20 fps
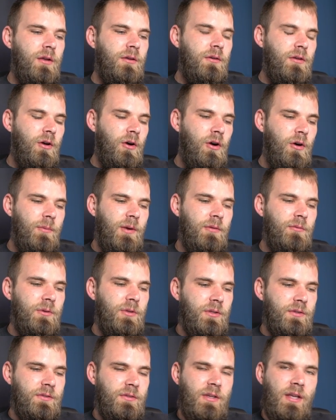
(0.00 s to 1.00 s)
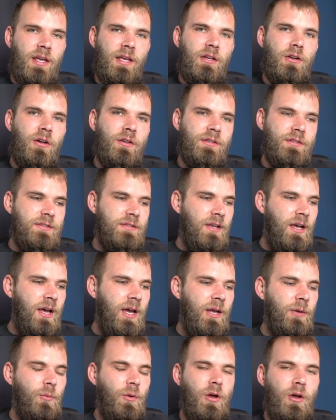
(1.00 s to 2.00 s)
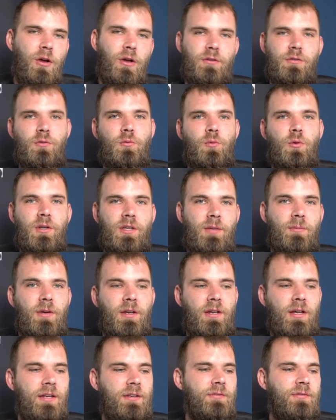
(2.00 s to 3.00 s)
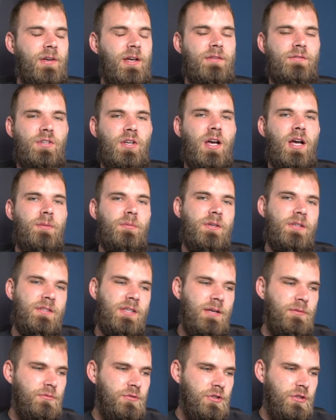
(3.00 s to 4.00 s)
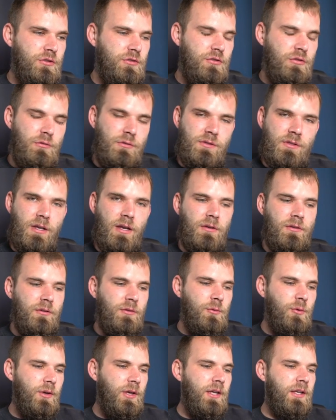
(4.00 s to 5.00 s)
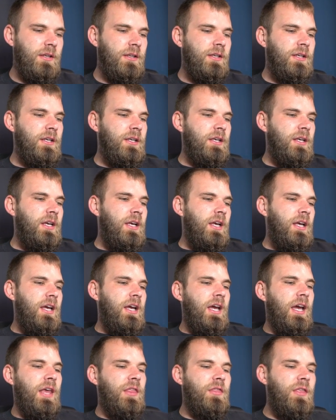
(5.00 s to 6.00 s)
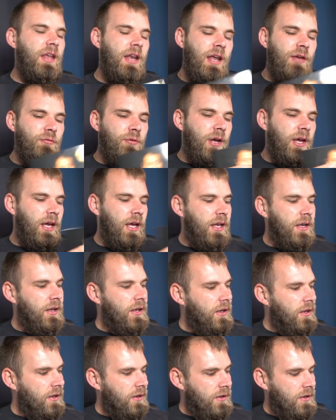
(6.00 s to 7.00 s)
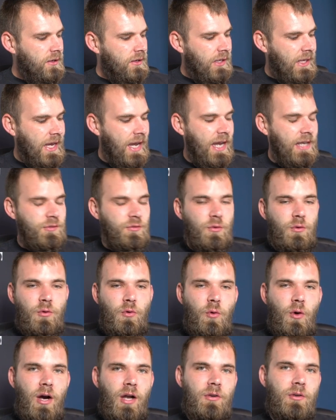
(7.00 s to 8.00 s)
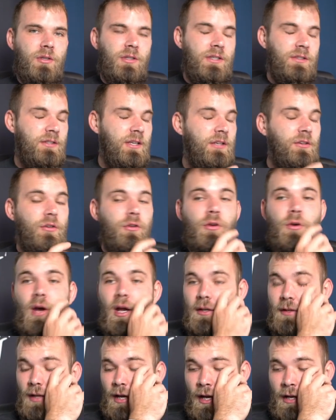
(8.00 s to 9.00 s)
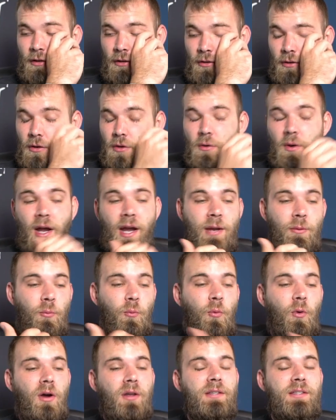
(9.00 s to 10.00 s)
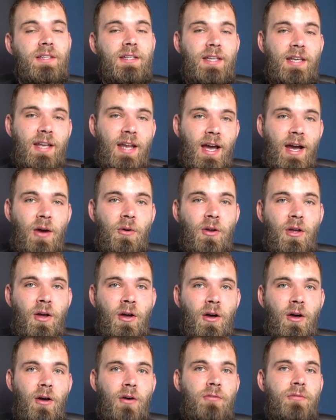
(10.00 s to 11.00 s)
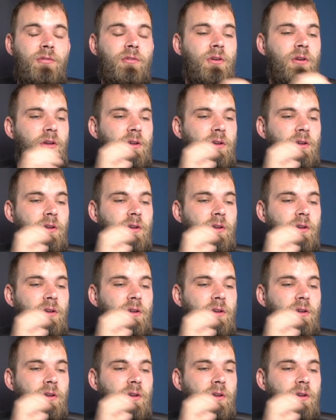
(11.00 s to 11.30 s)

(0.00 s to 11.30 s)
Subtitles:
all my real estate on the side while also working my 9-to-5 job, because I was just too scared to quit. And then I read Cashflow Quadrant, because I knew I want to get out of